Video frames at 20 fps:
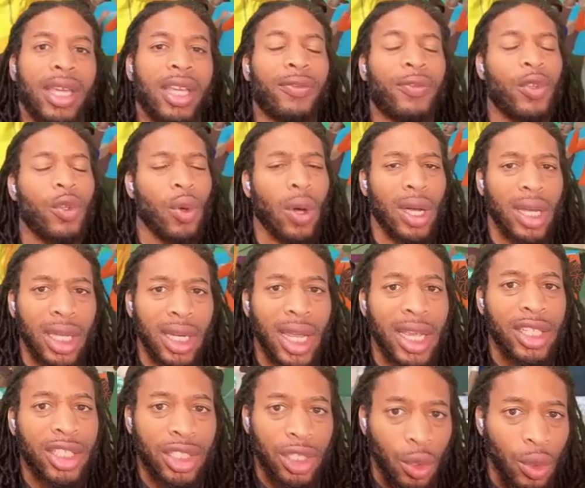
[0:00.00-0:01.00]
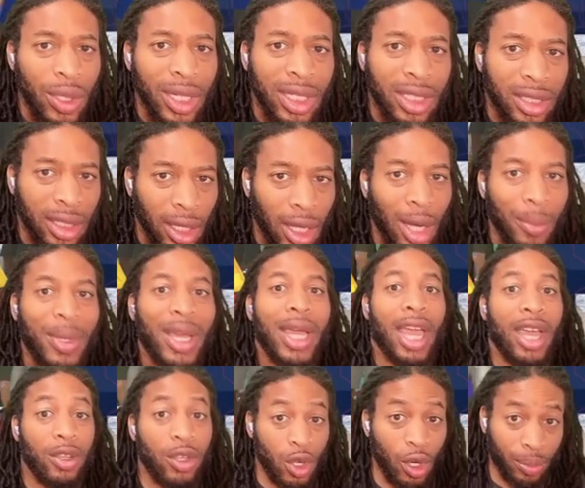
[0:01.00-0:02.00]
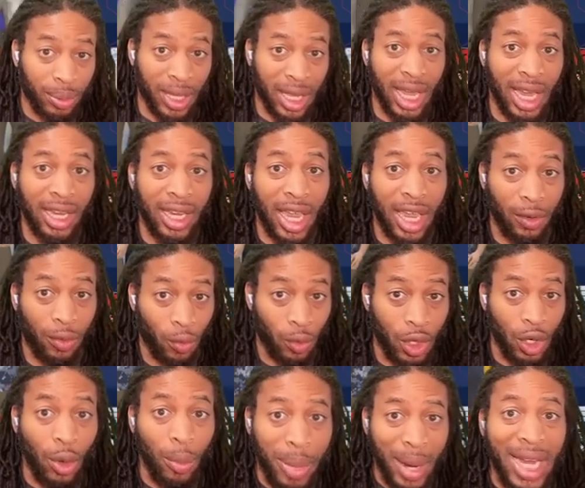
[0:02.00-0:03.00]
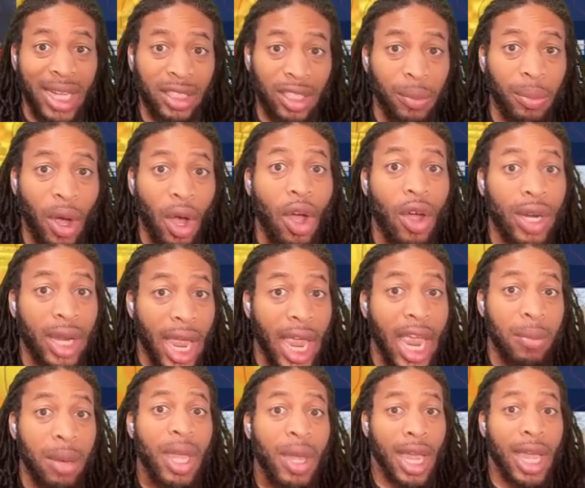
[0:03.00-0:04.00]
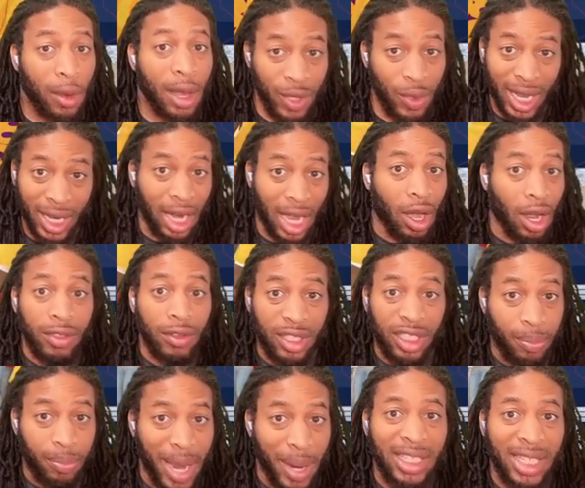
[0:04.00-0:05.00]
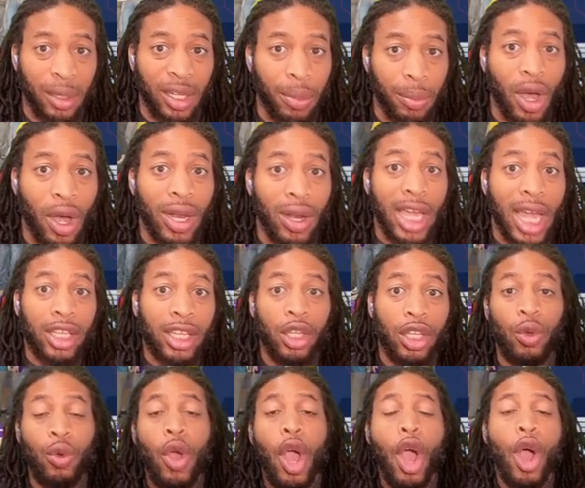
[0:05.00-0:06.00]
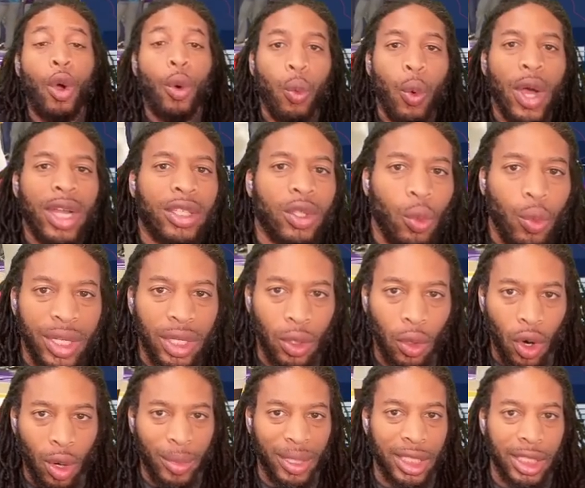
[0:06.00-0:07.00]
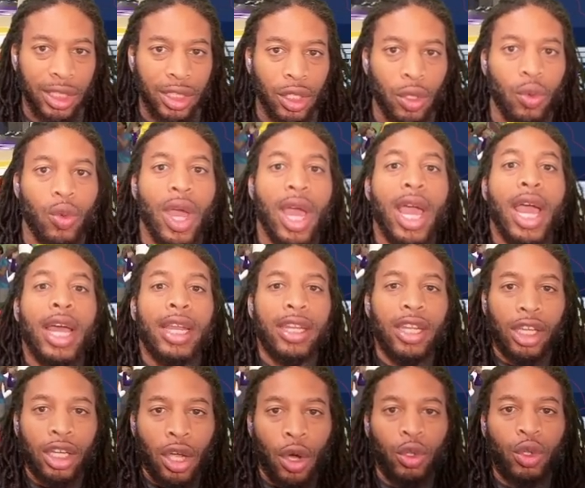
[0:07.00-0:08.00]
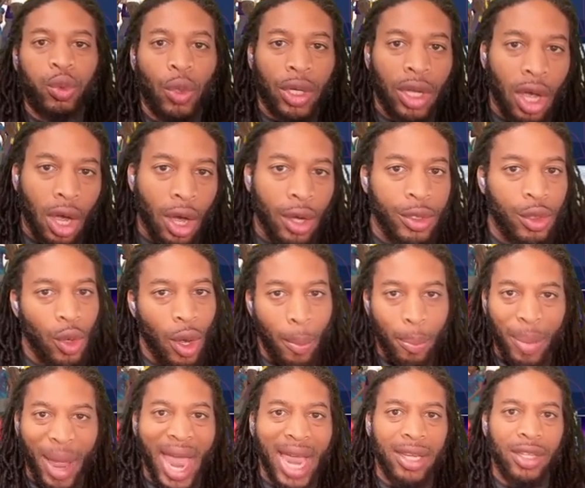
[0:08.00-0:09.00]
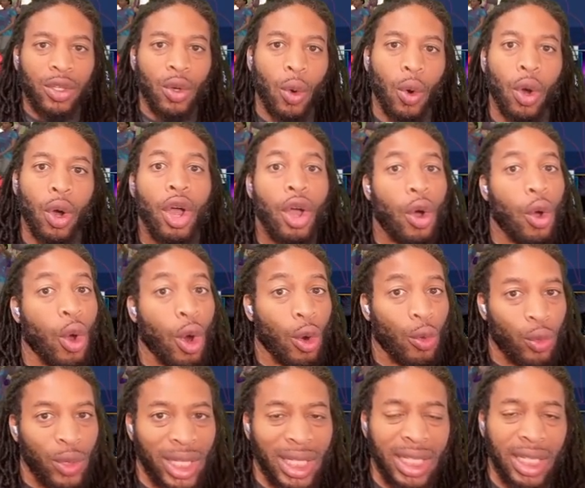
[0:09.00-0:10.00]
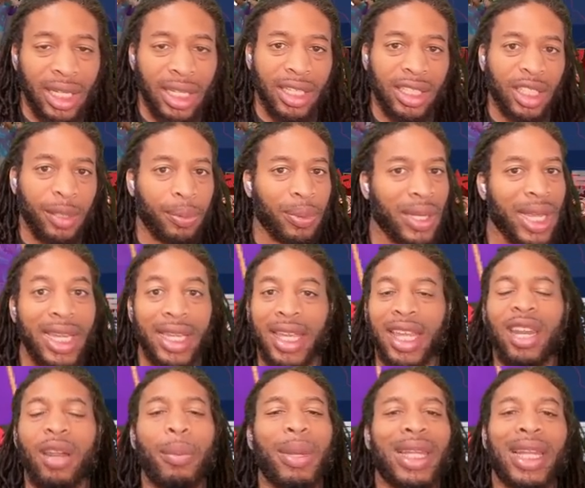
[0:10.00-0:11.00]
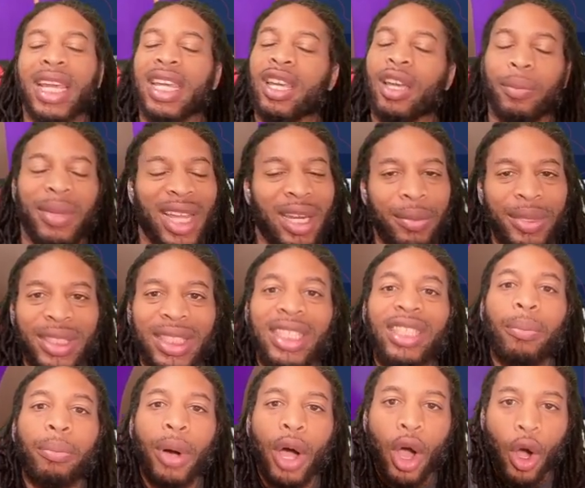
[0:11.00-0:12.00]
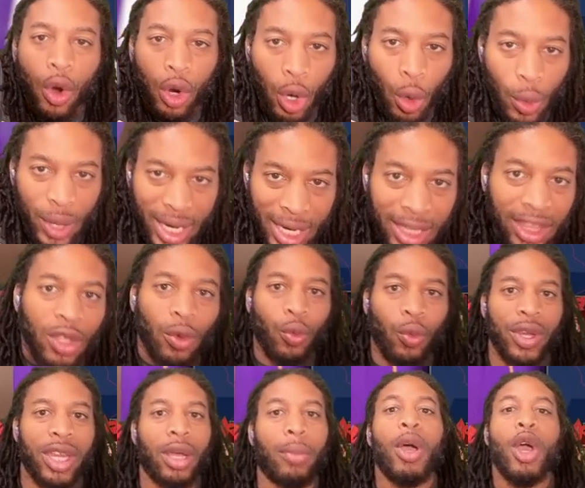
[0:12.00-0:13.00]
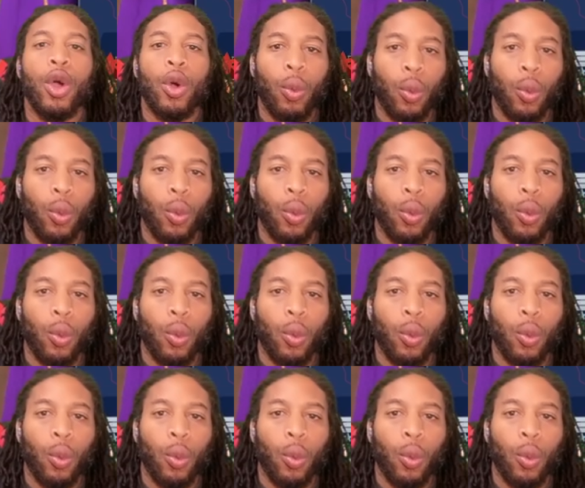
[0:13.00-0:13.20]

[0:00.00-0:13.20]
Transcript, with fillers: If you are in a shooting slump and you're playing a real basketball game and we got all this basketball IQ, what do we normally do? the coach will call you a backdoor or a really easy play. Get him a layup, let him see the ball go in the rim.